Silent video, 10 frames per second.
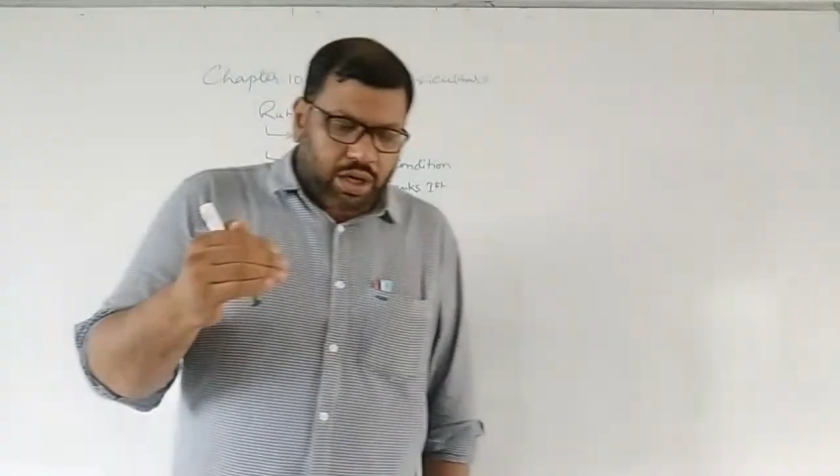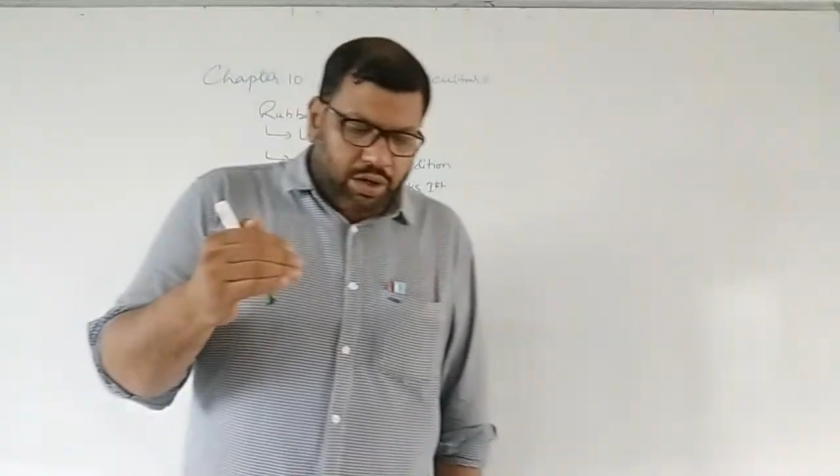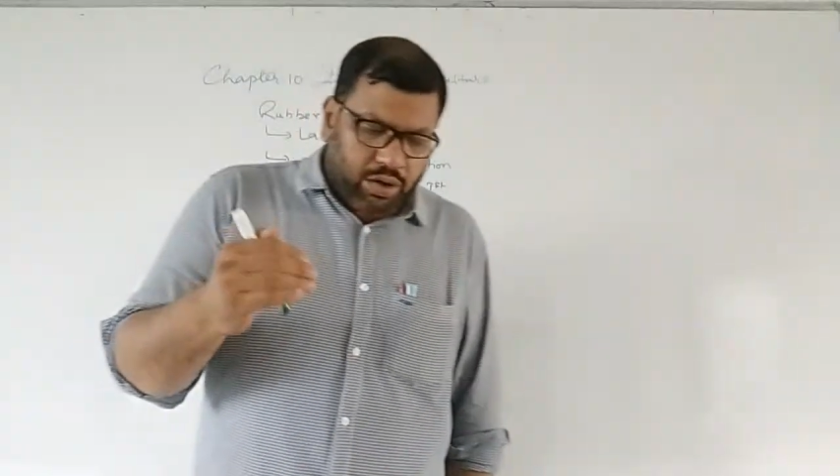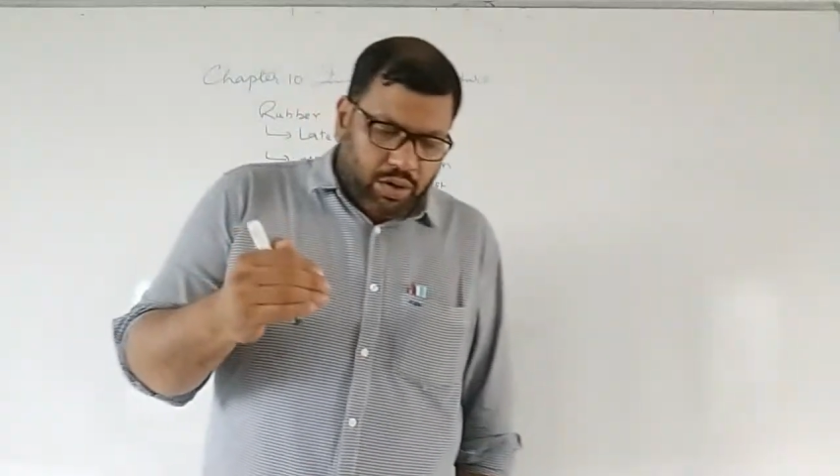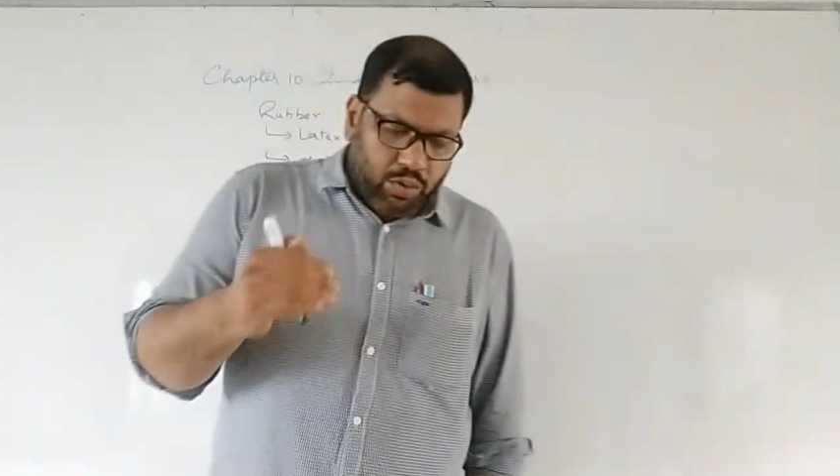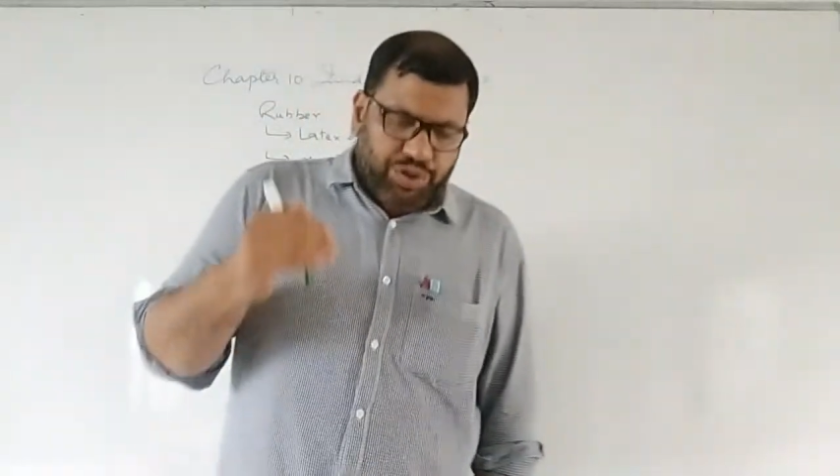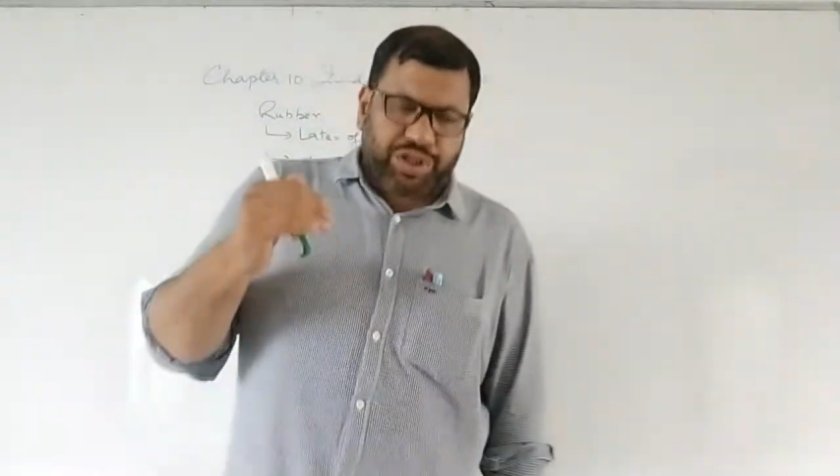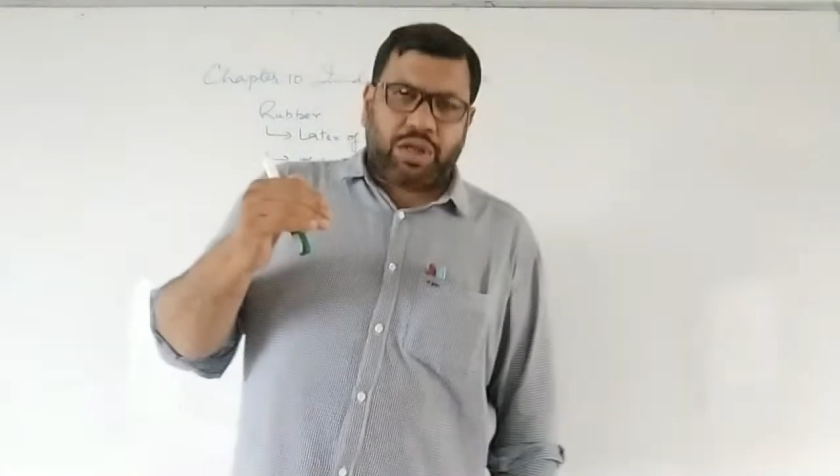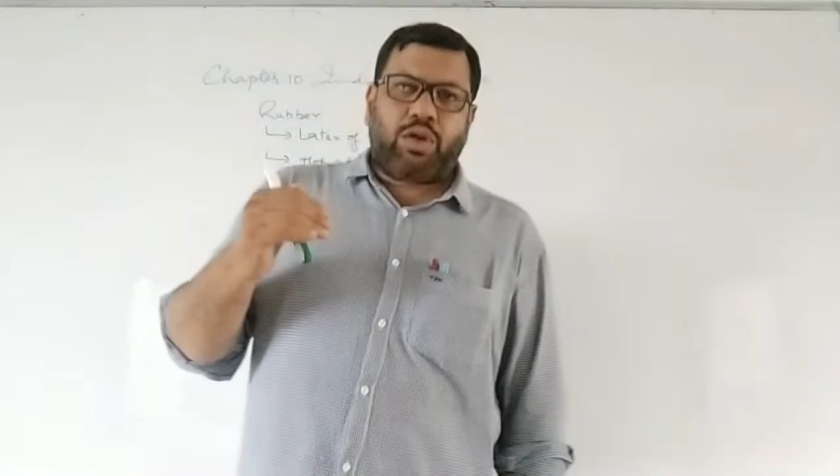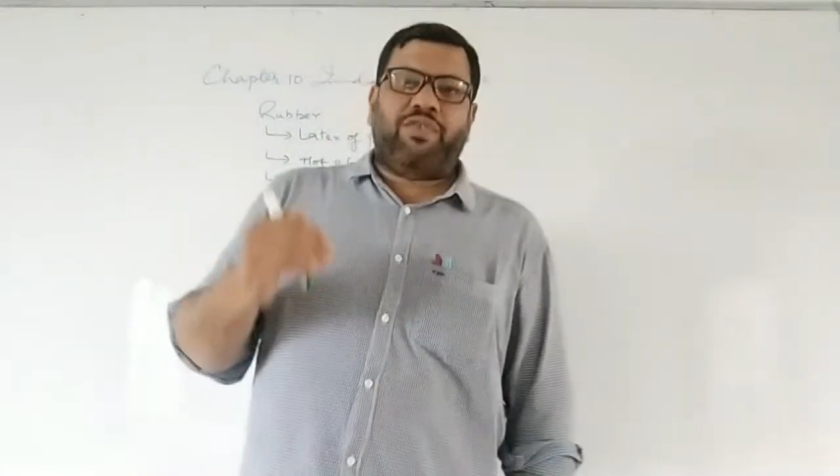
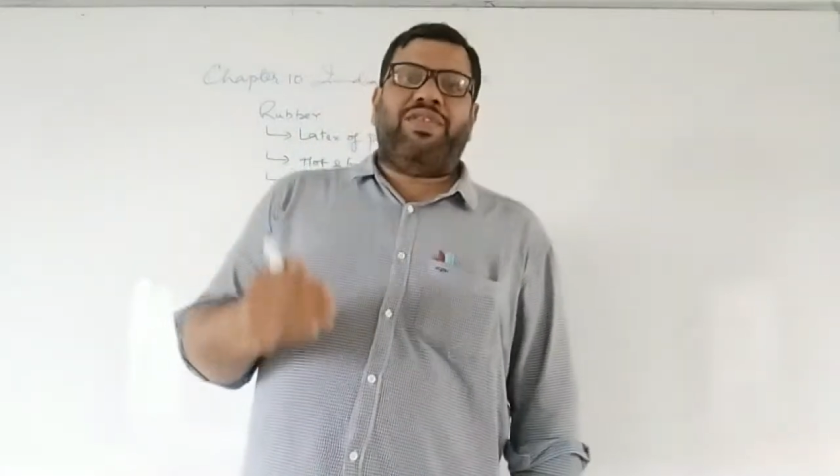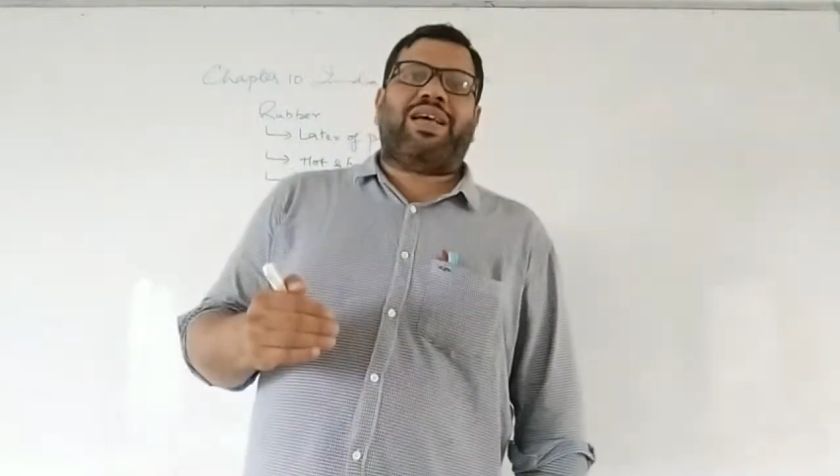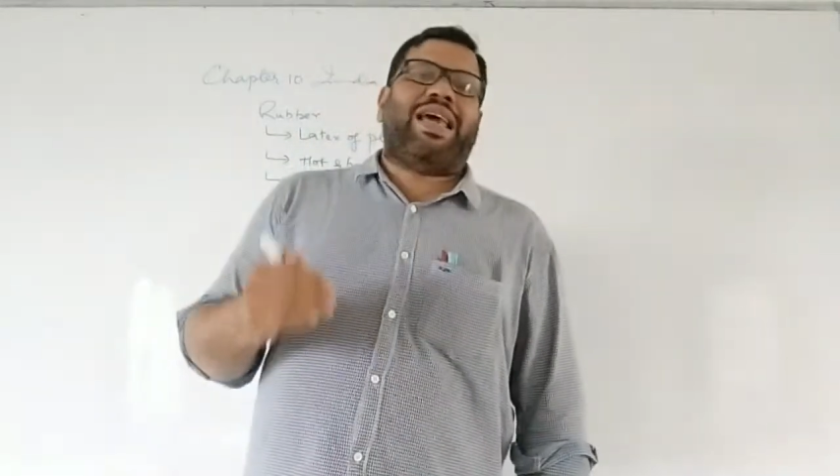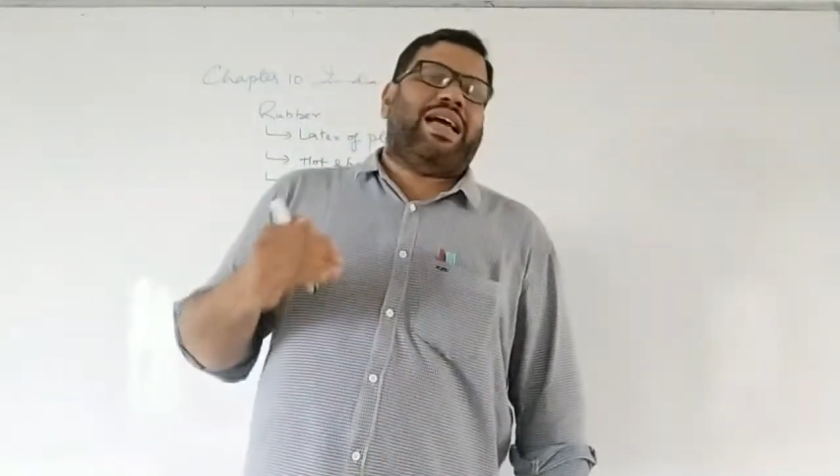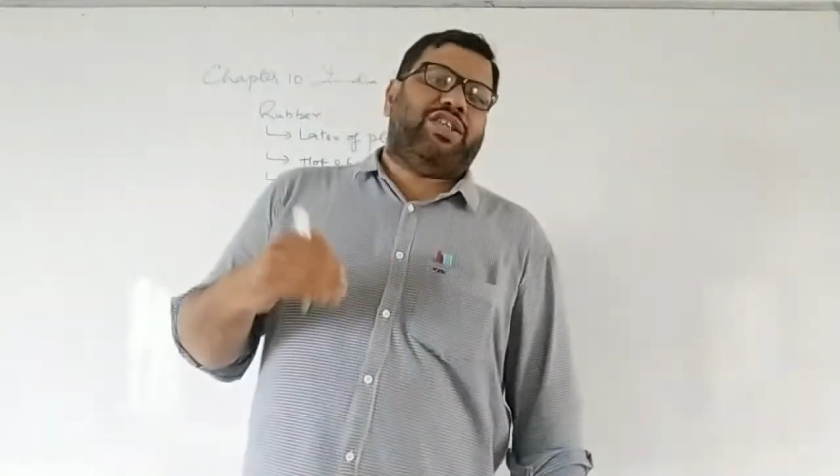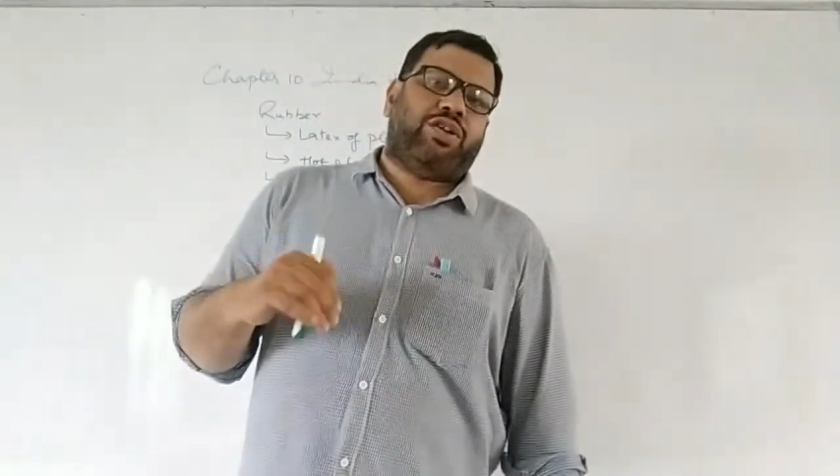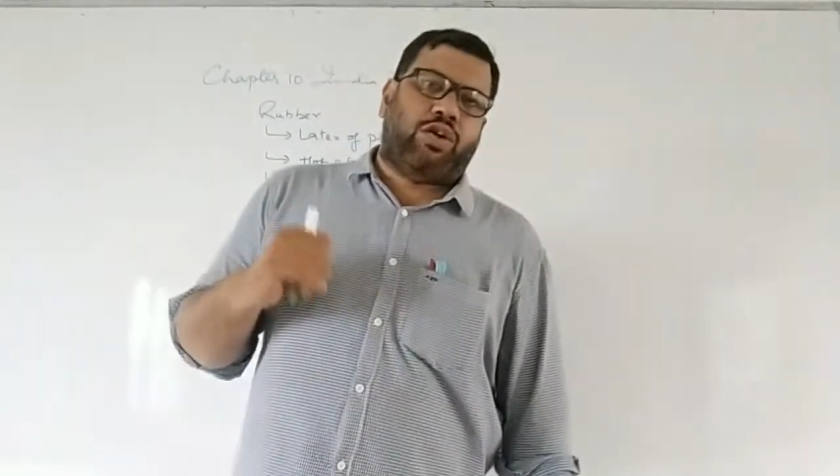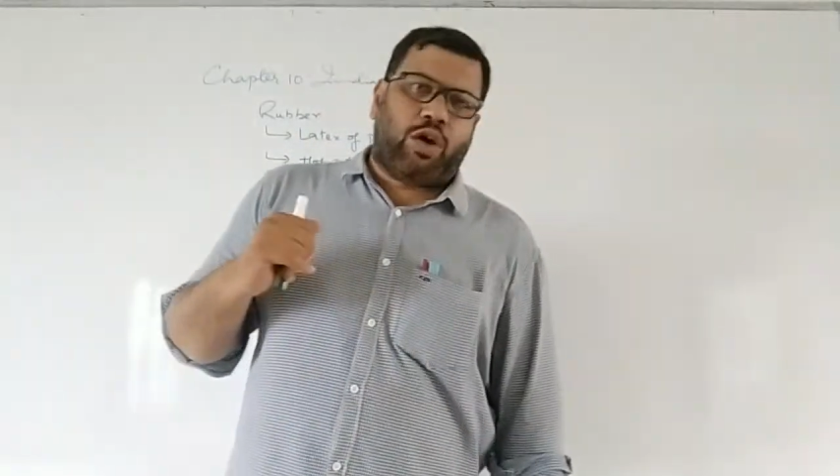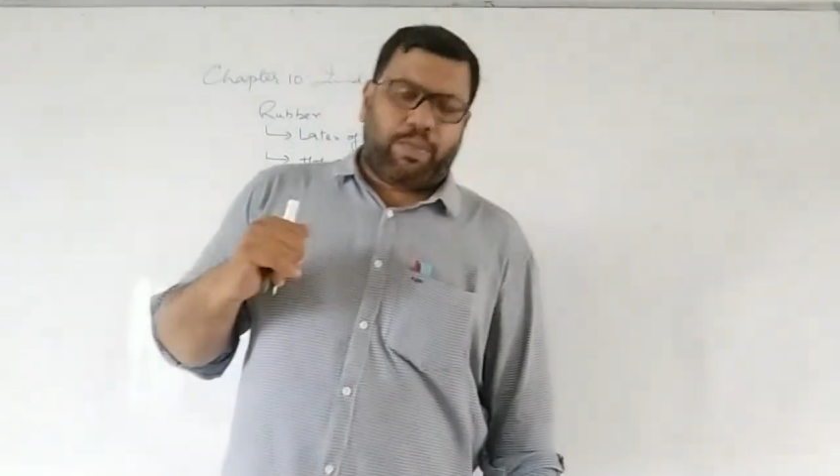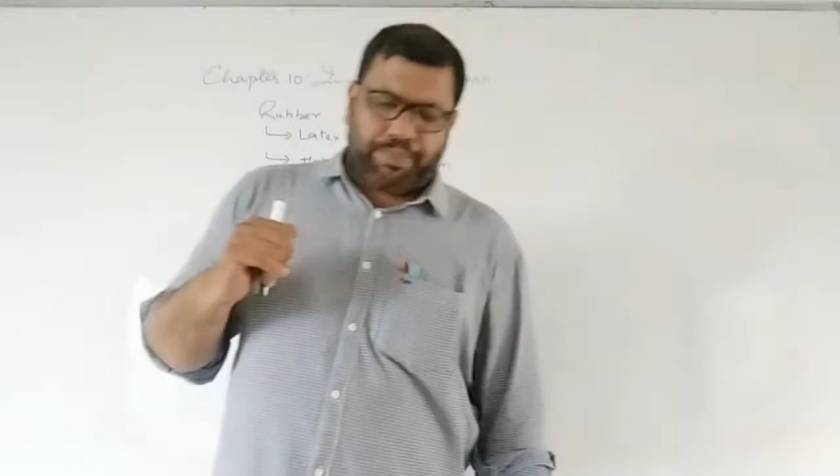conclusion of the cash
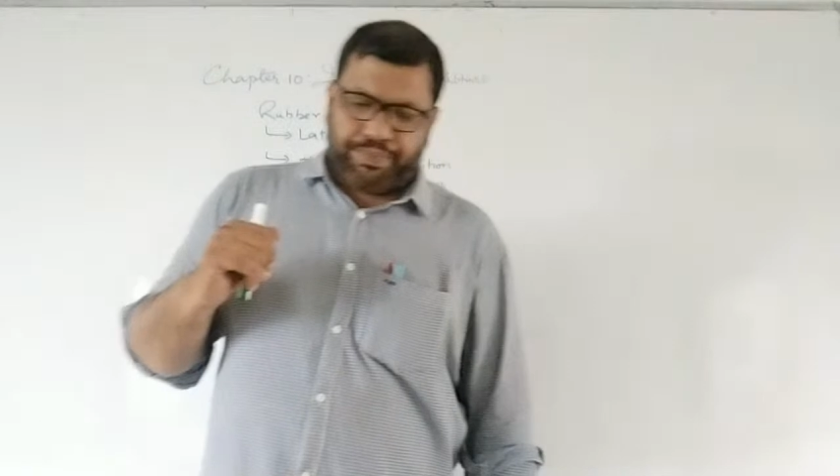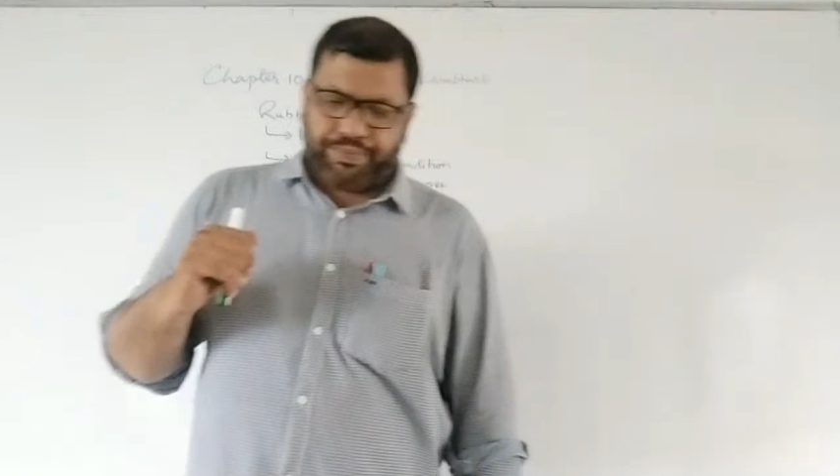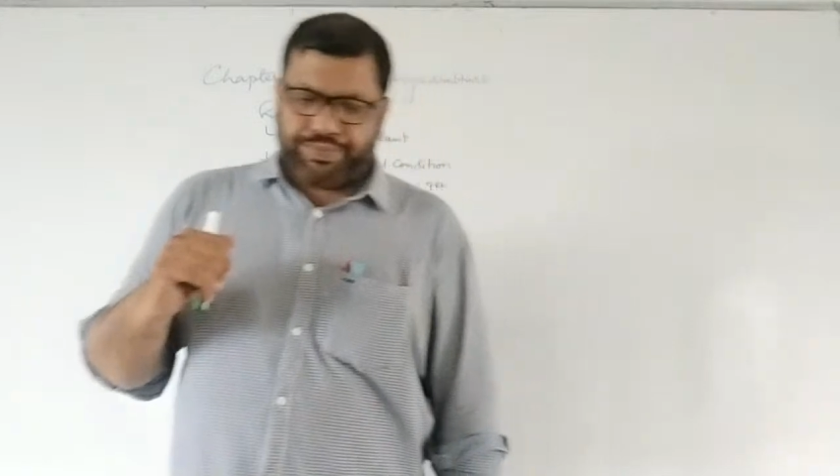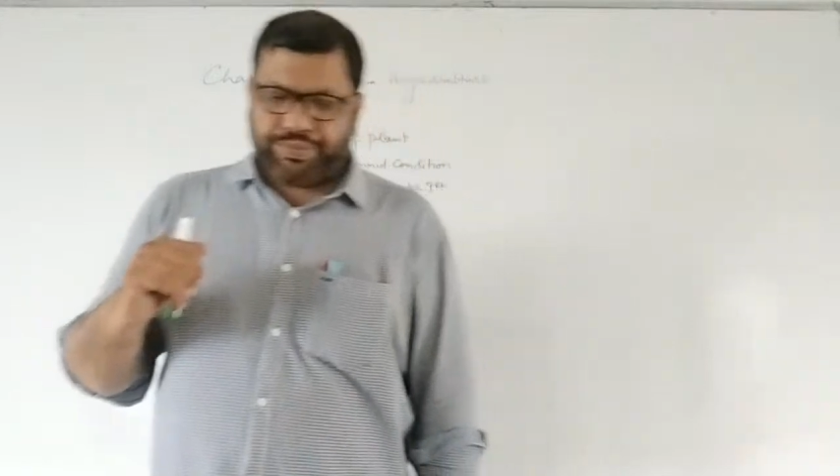crop.